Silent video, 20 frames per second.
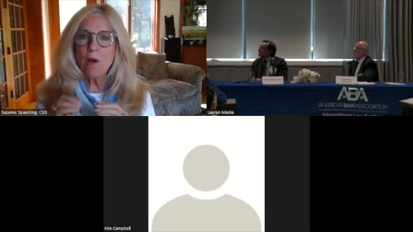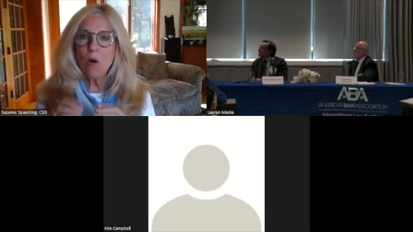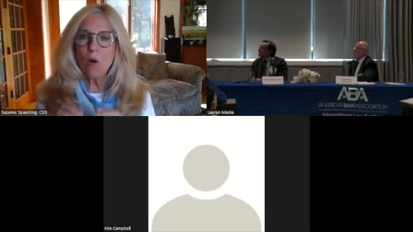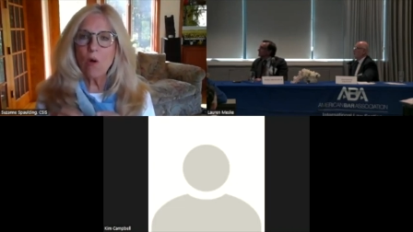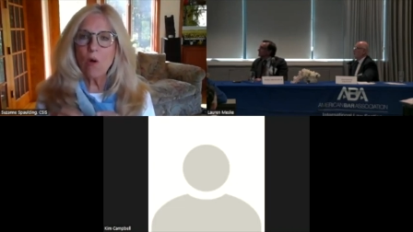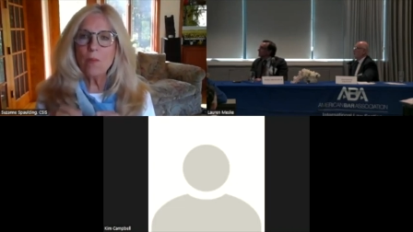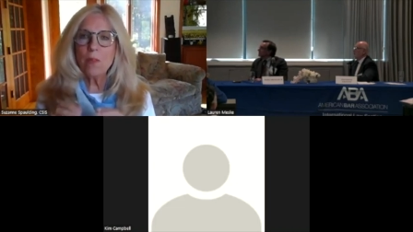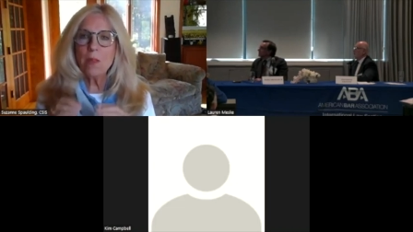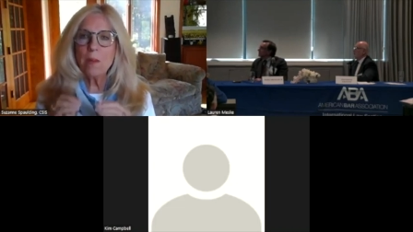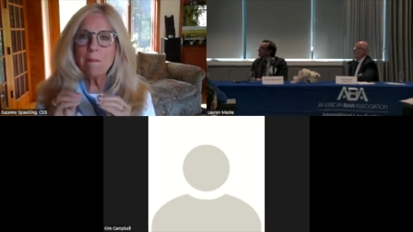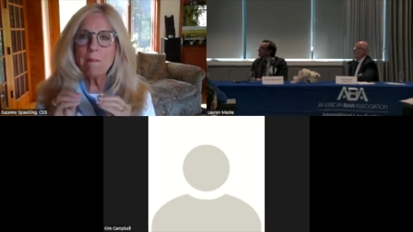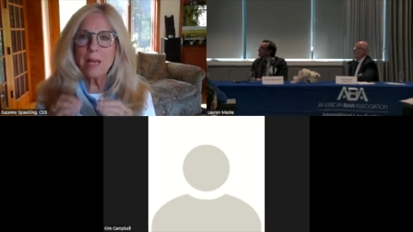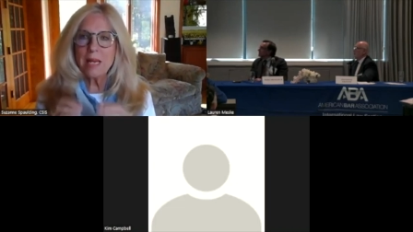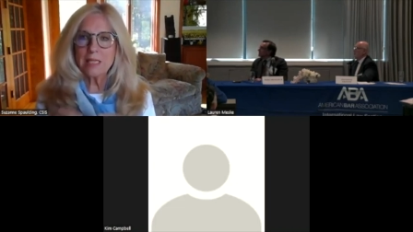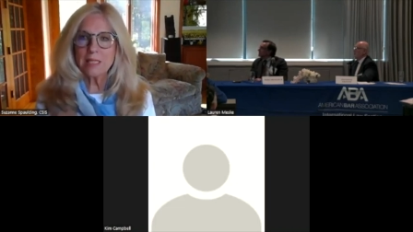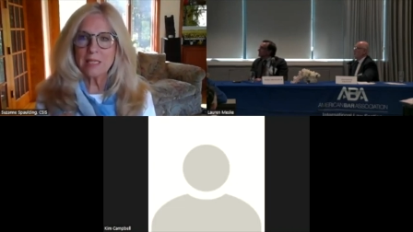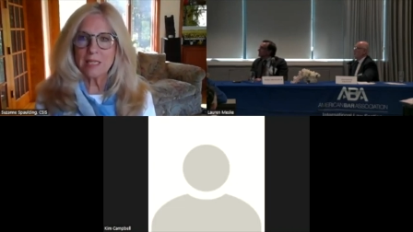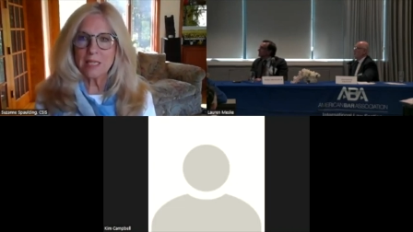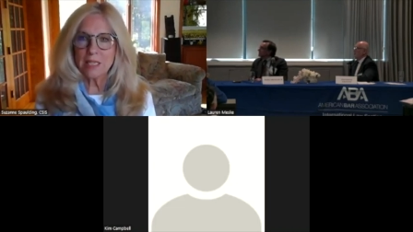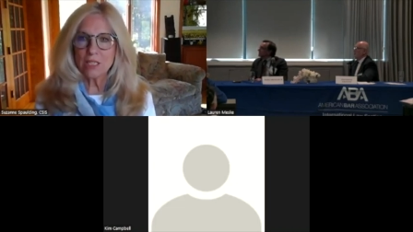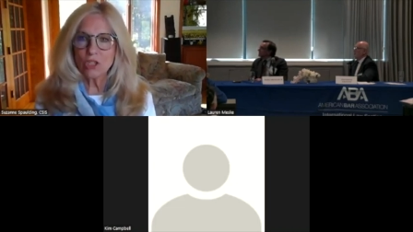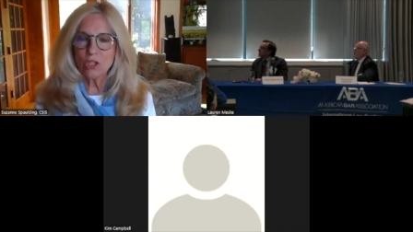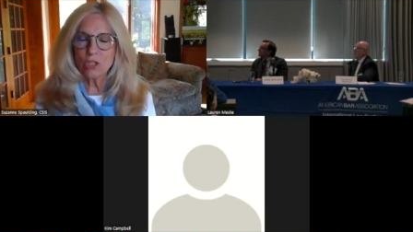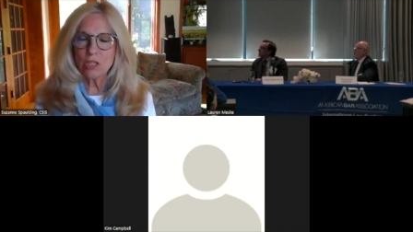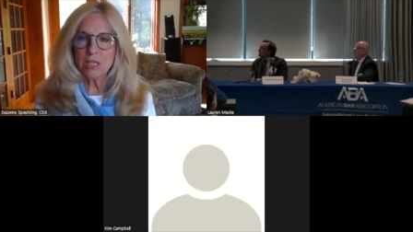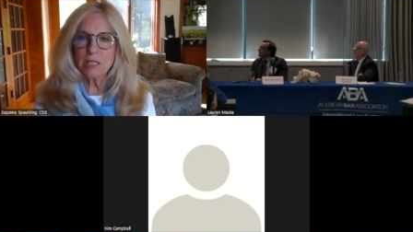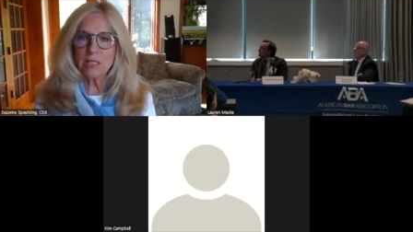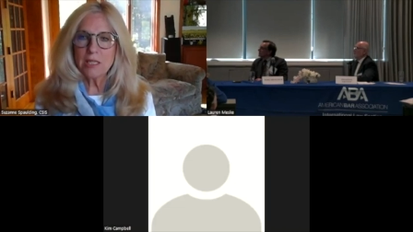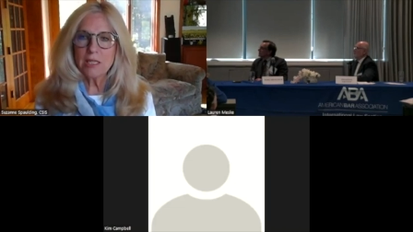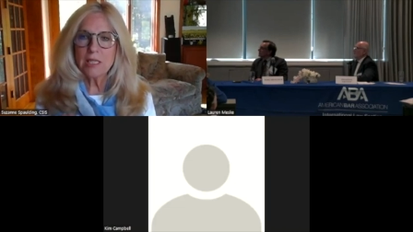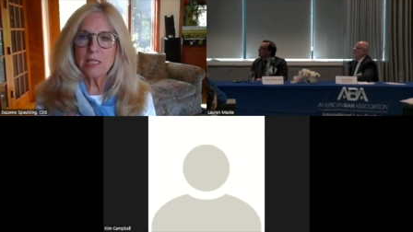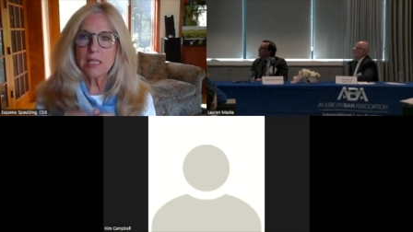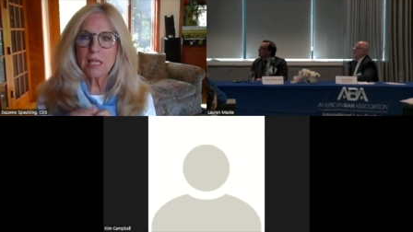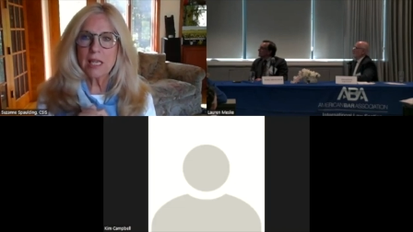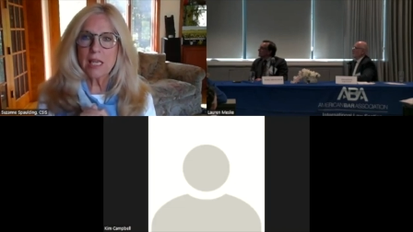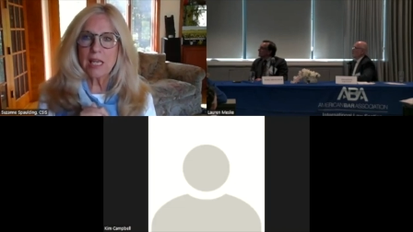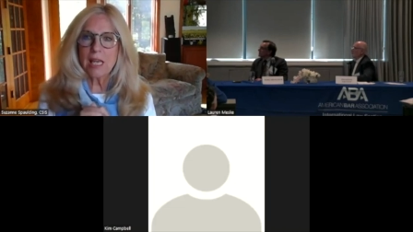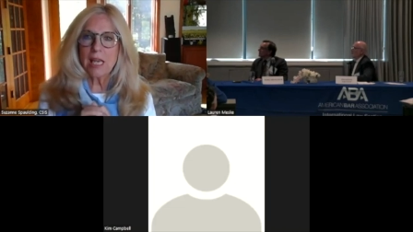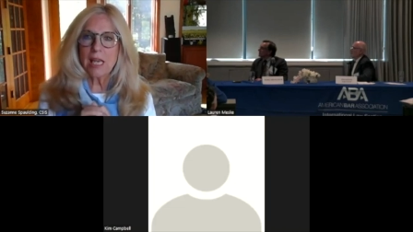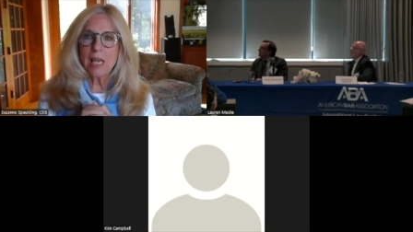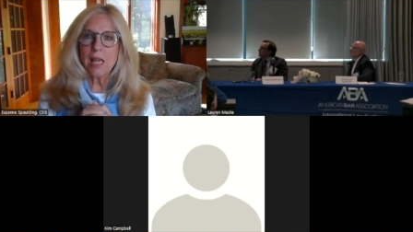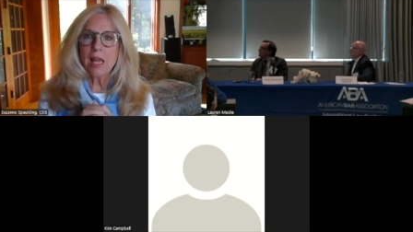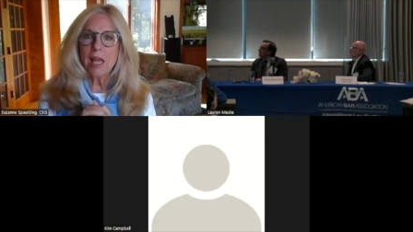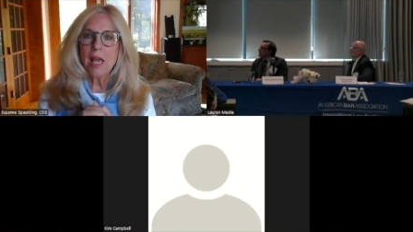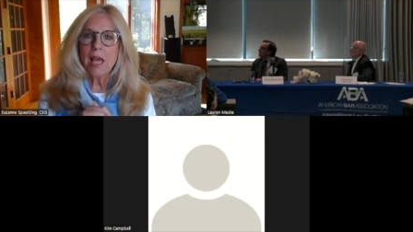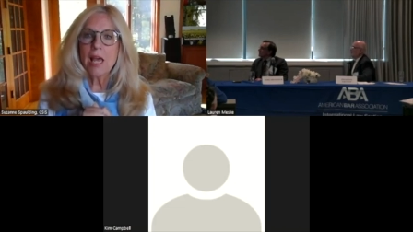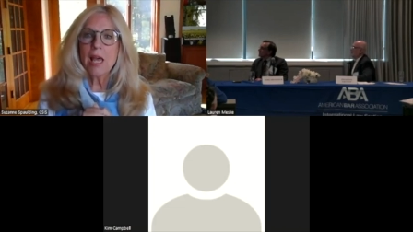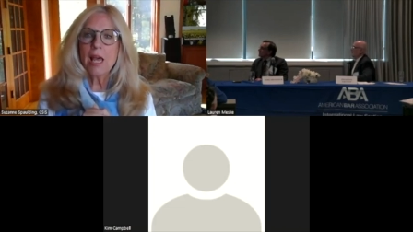home the message this is the key